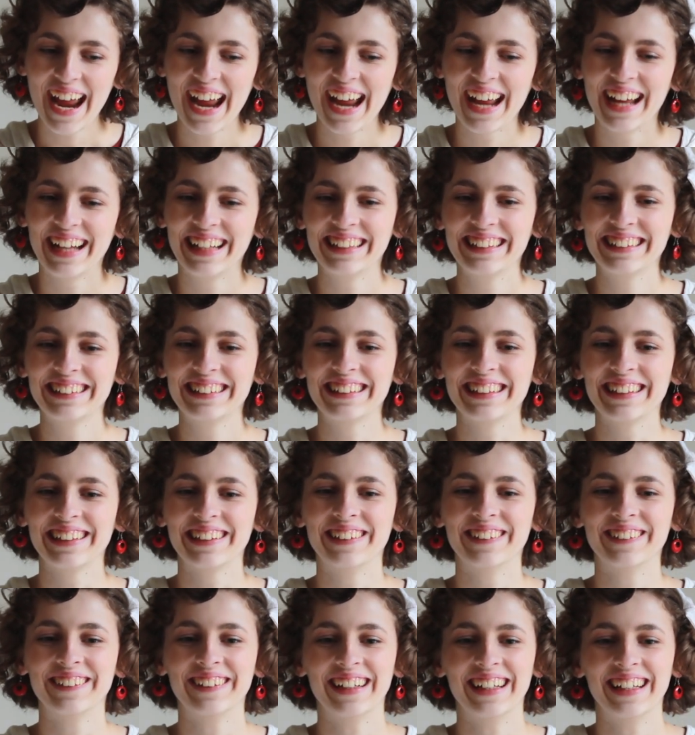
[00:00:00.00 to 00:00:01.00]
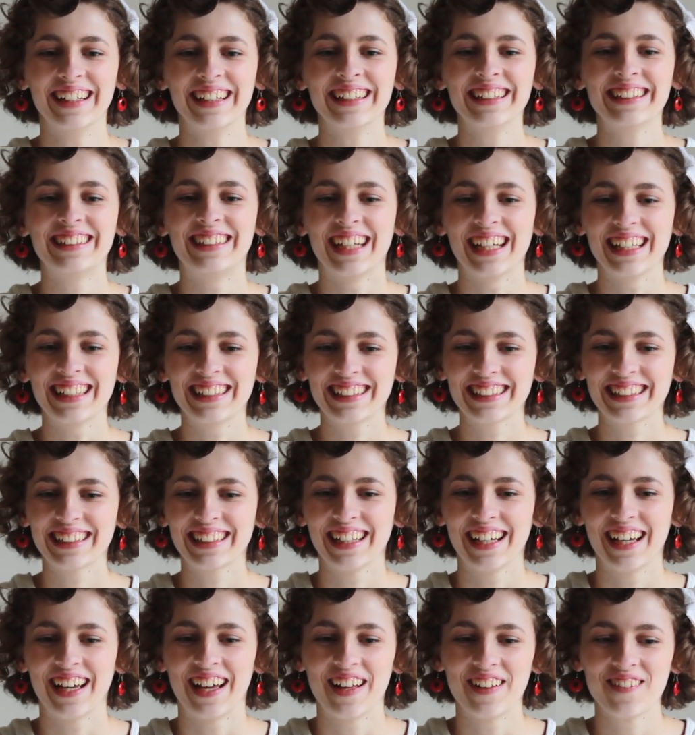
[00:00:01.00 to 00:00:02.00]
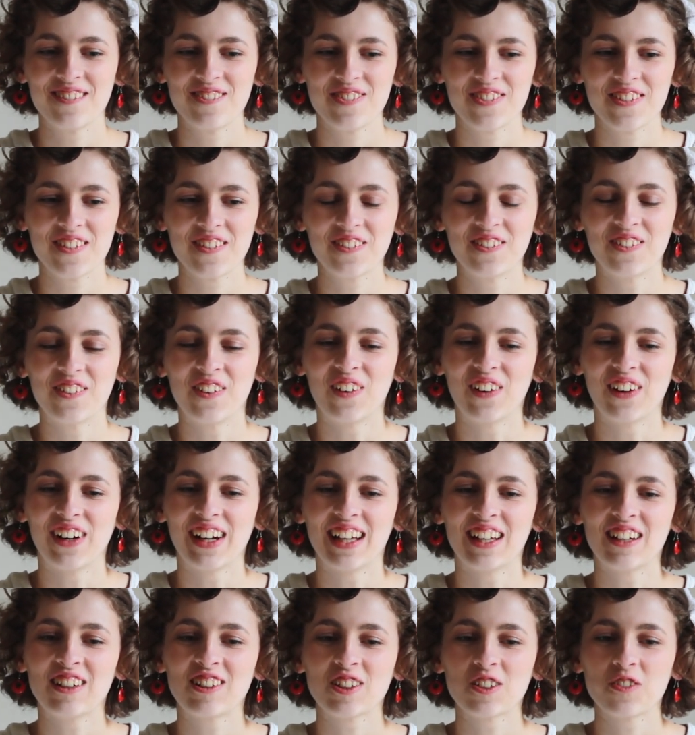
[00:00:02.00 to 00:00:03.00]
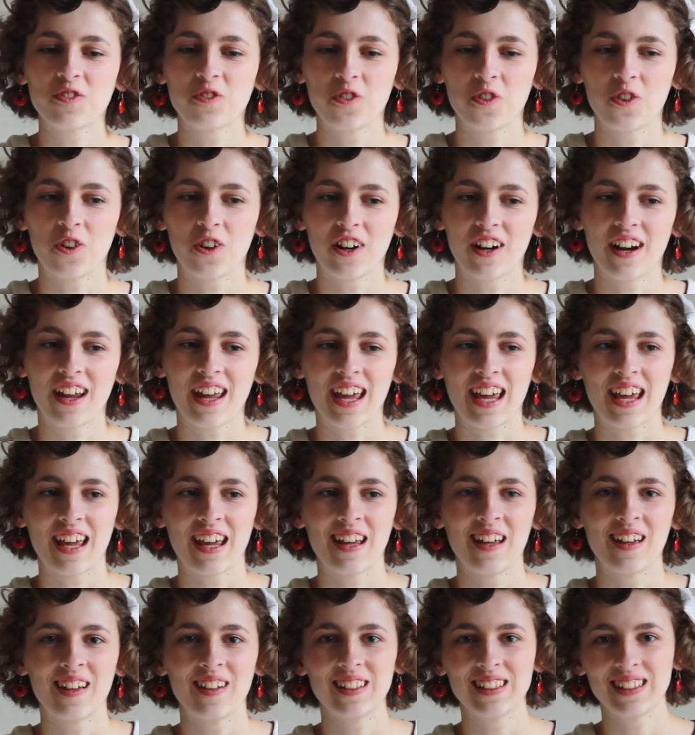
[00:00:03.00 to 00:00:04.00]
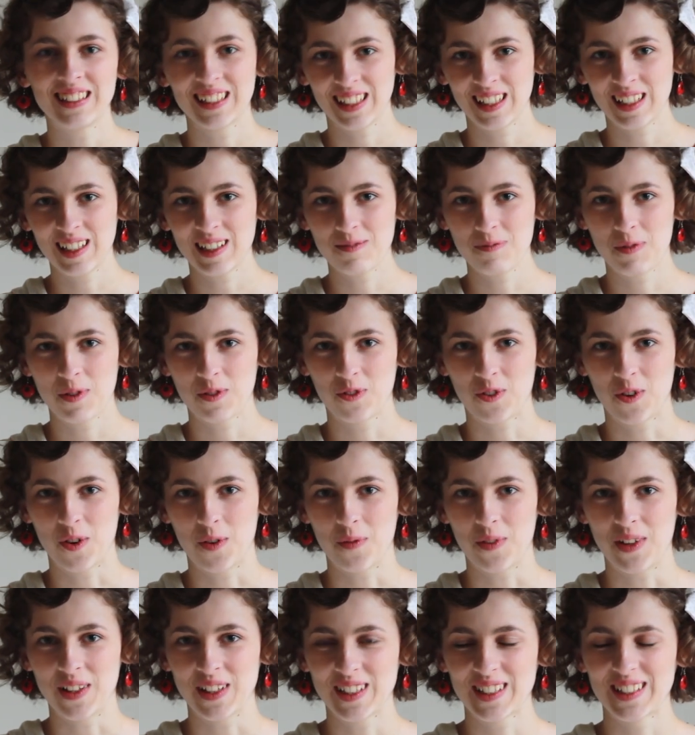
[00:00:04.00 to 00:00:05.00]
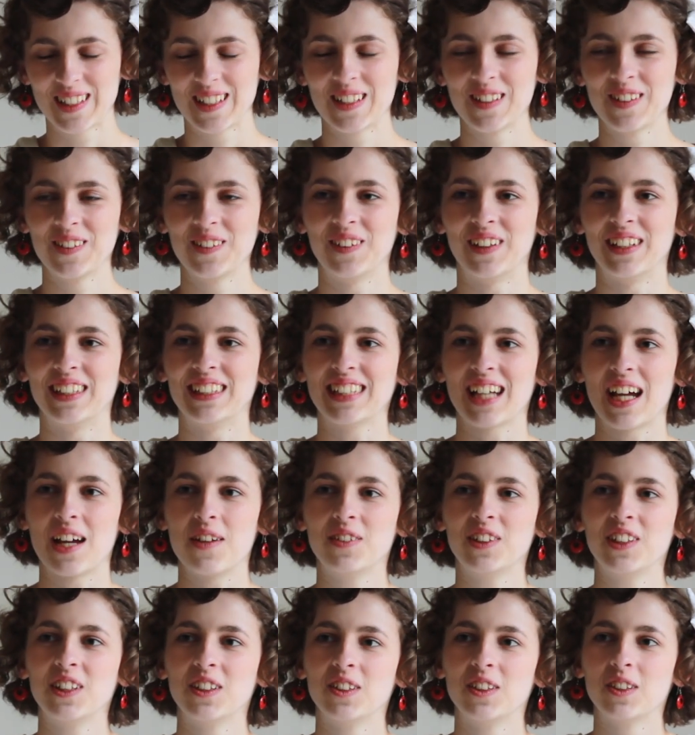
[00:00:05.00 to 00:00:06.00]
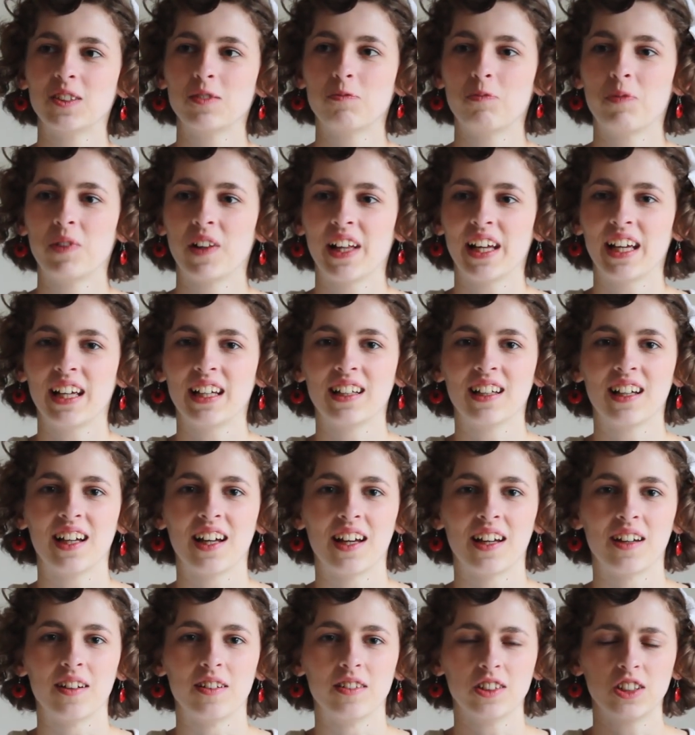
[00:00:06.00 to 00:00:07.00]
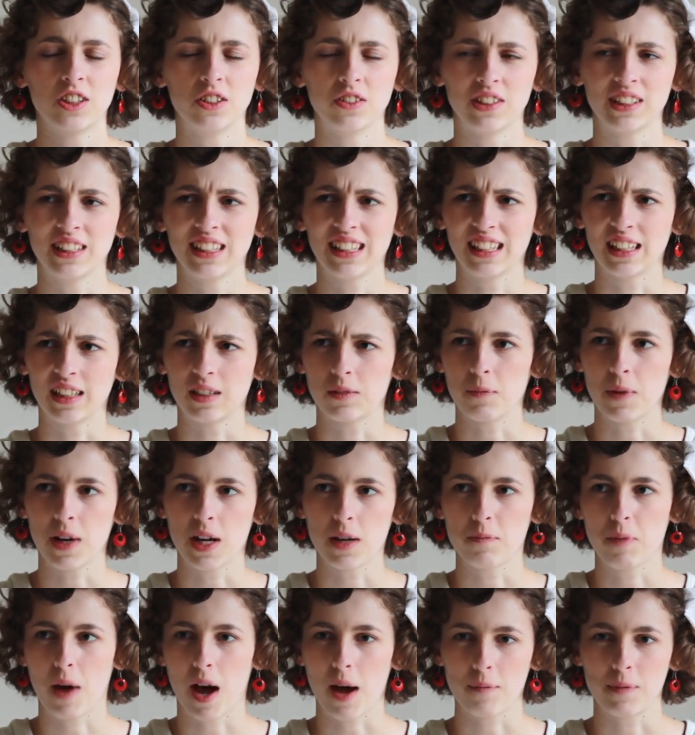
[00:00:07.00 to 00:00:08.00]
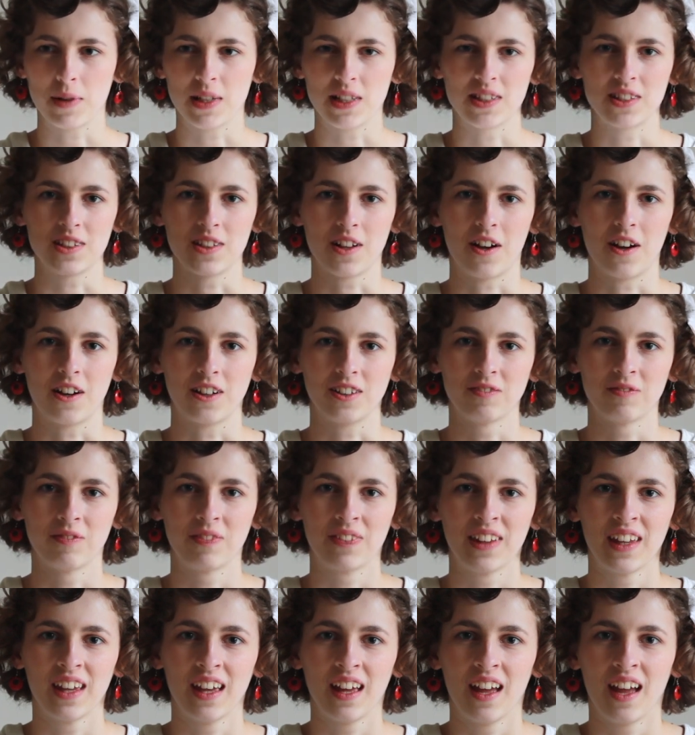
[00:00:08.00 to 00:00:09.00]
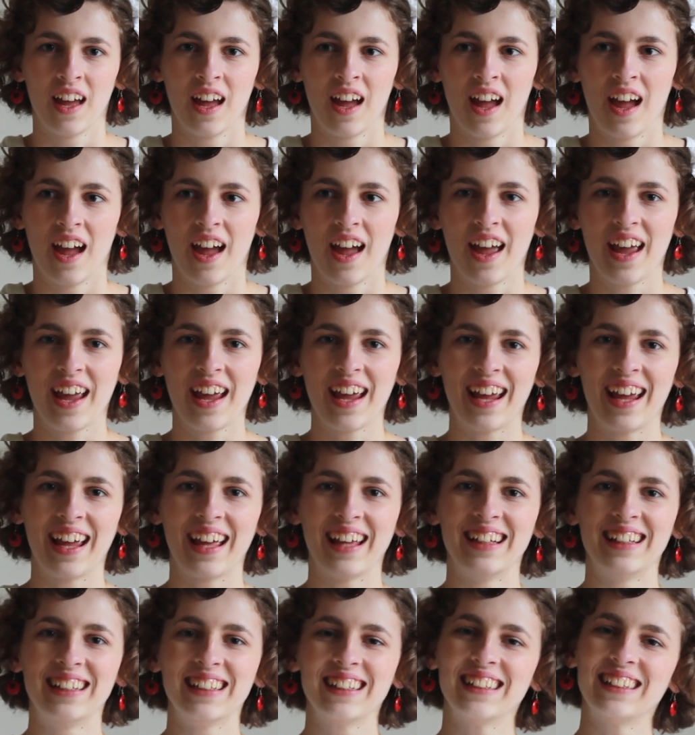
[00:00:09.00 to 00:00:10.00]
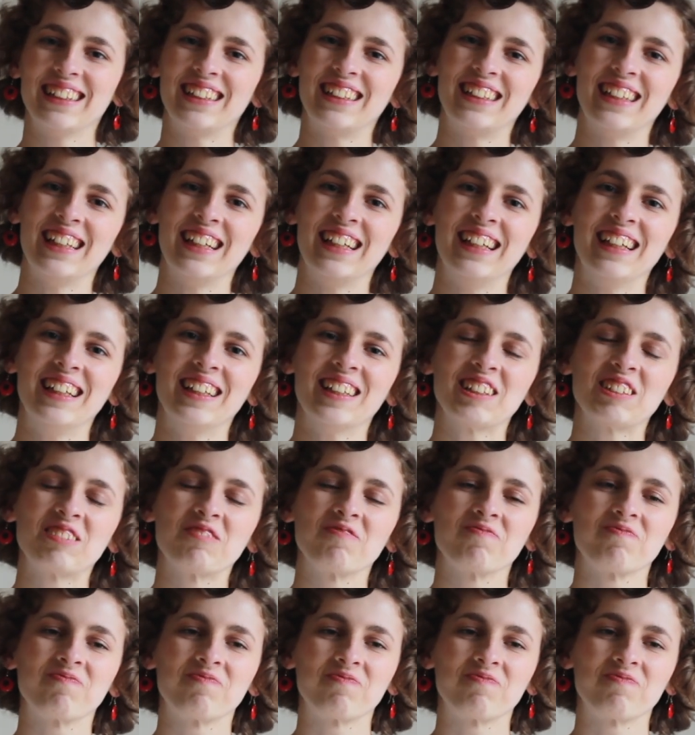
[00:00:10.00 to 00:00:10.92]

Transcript: And so Jessica wore it for a singing performance one time. She was playing, uh, she was singing a Mary Poppins song. And she